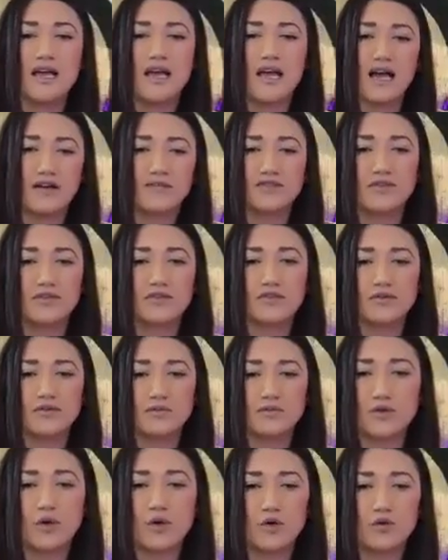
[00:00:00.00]
after
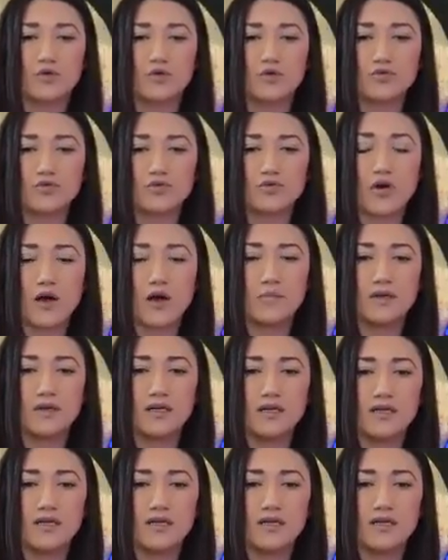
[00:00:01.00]
we go through trauma.